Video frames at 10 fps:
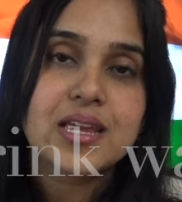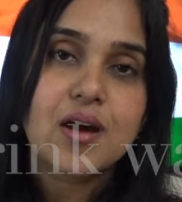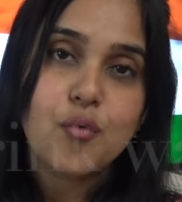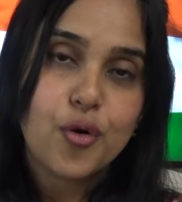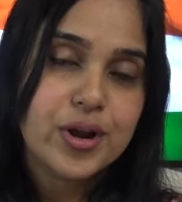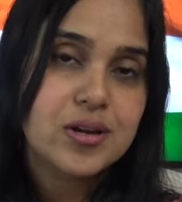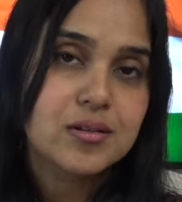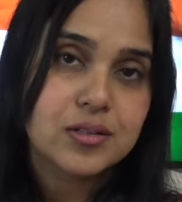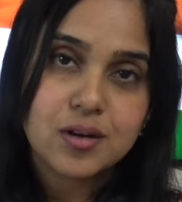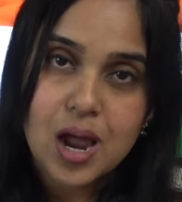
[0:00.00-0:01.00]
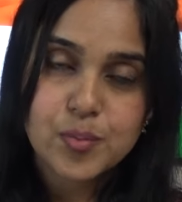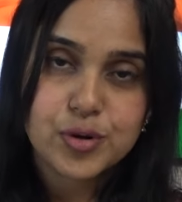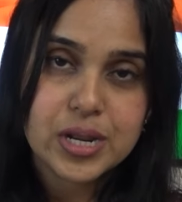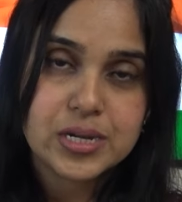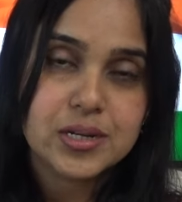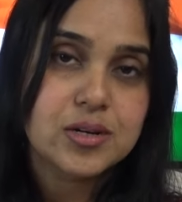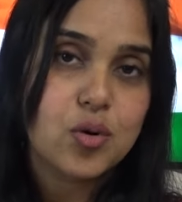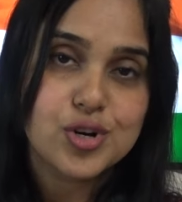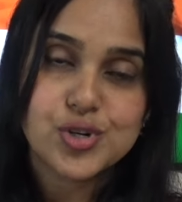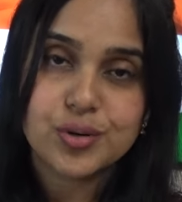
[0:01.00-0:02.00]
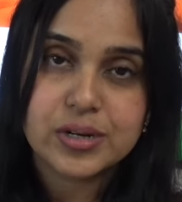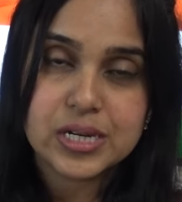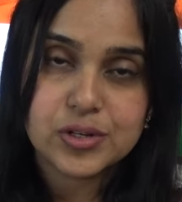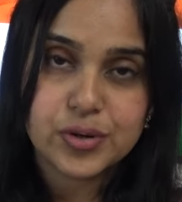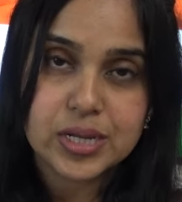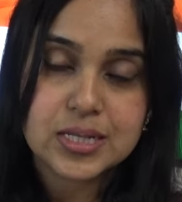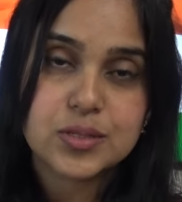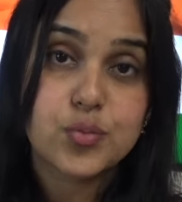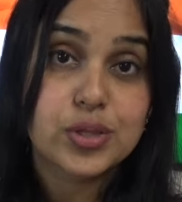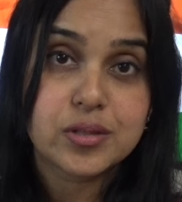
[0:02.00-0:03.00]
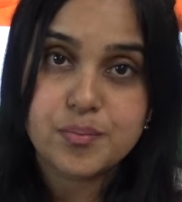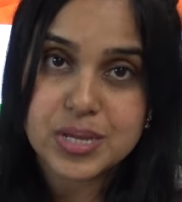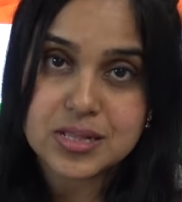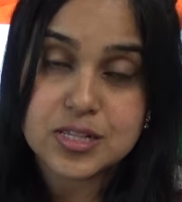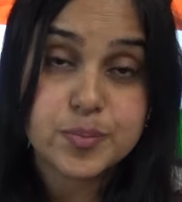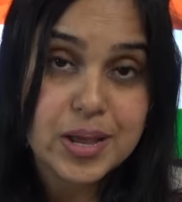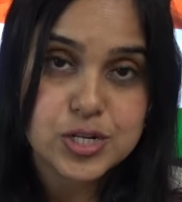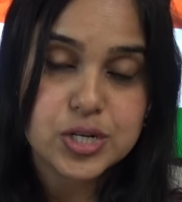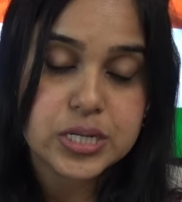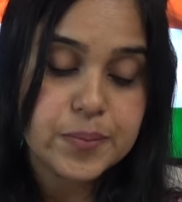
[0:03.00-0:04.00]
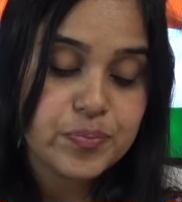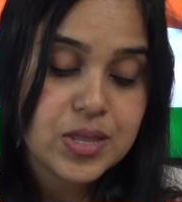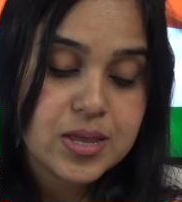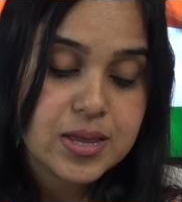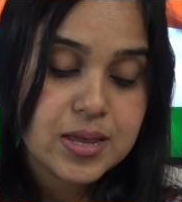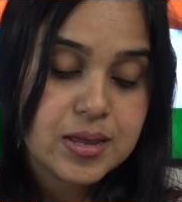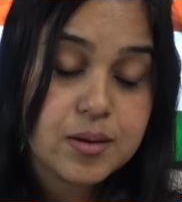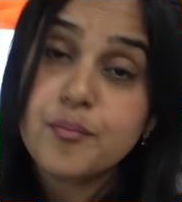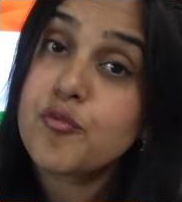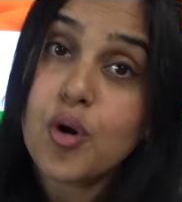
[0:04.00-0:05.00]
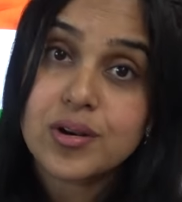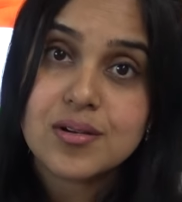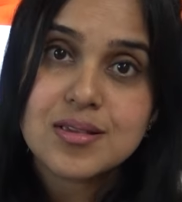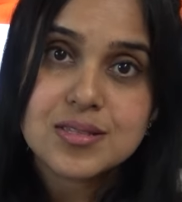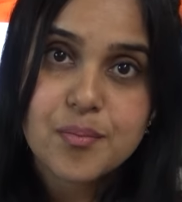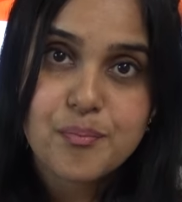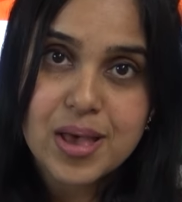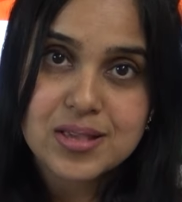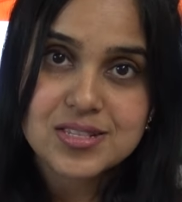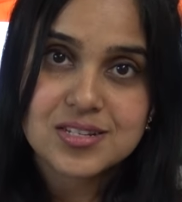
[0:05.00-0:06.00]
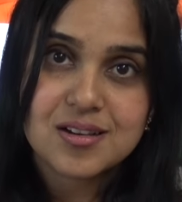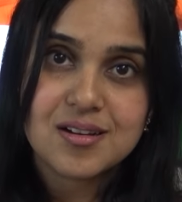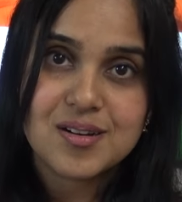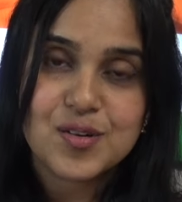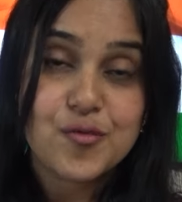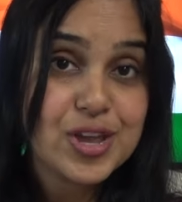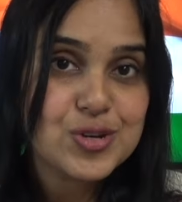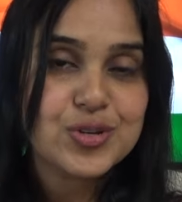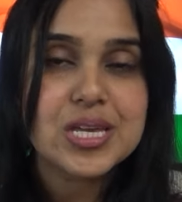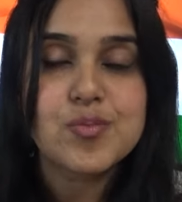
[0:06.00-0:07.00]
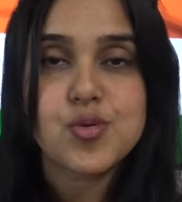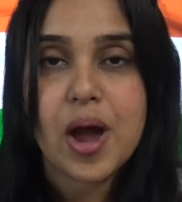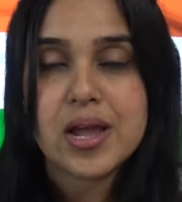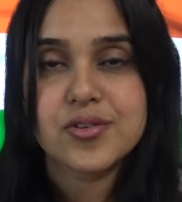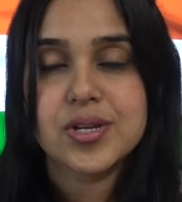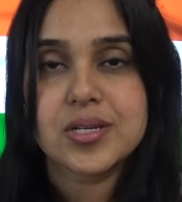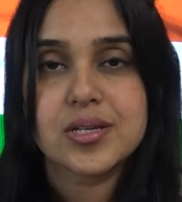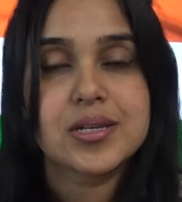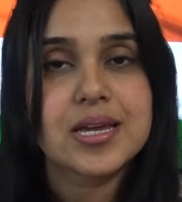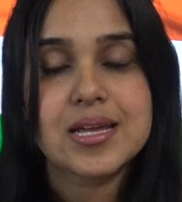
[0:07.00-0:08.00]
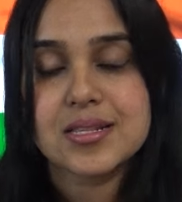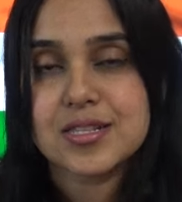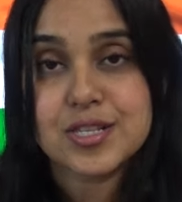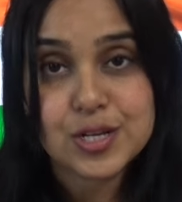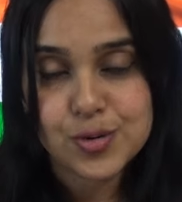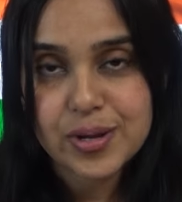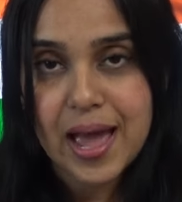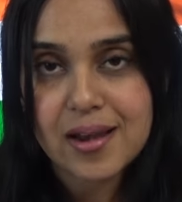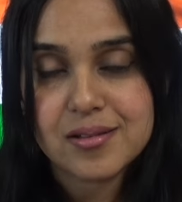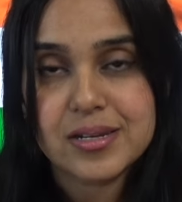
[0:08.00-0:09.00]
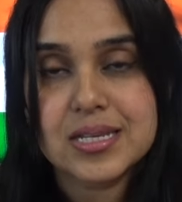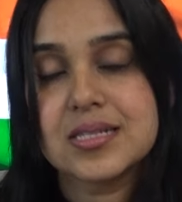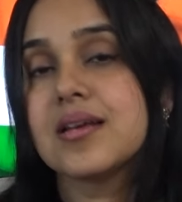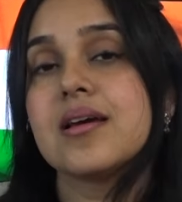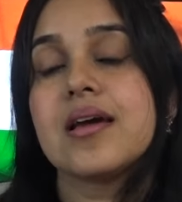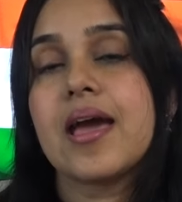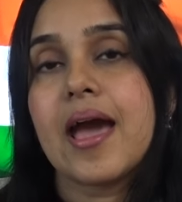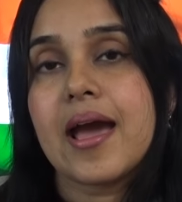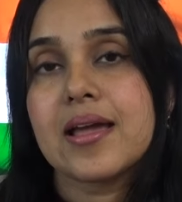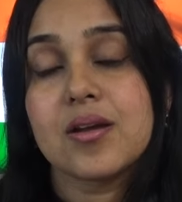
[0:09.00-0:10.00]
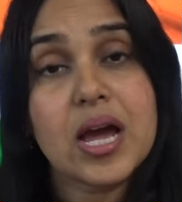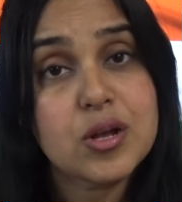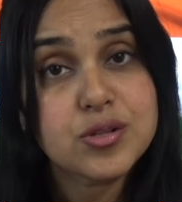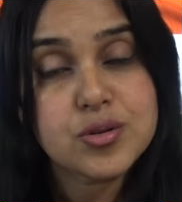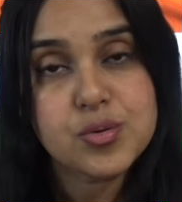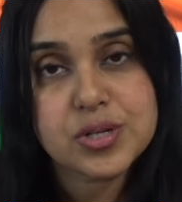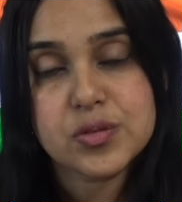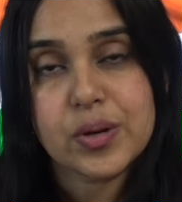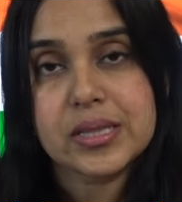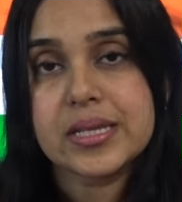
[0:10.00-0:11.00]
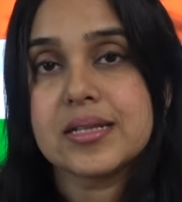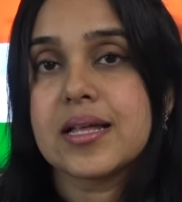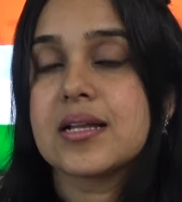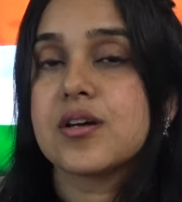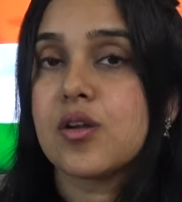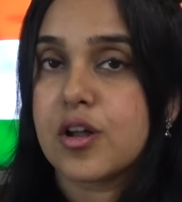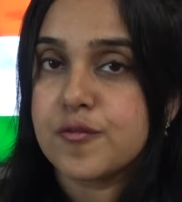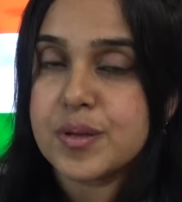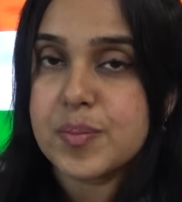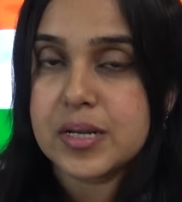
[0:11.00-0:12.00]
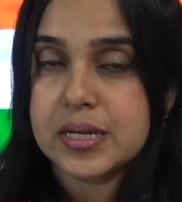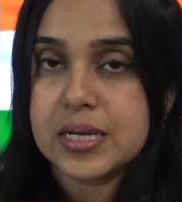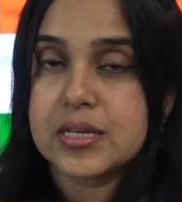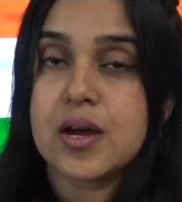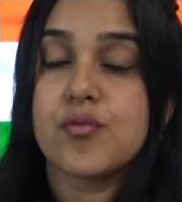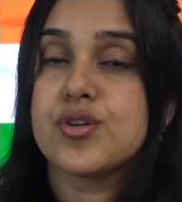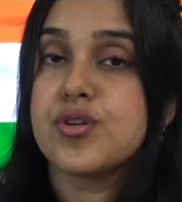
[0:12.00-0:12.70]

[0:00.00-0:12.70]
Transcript: they avoid the carbonated or sugary drinks with the meals especially. Water is the best way to keep you hydrated. It's 0 calories. And I also noticed one thing, that a lot of people in India would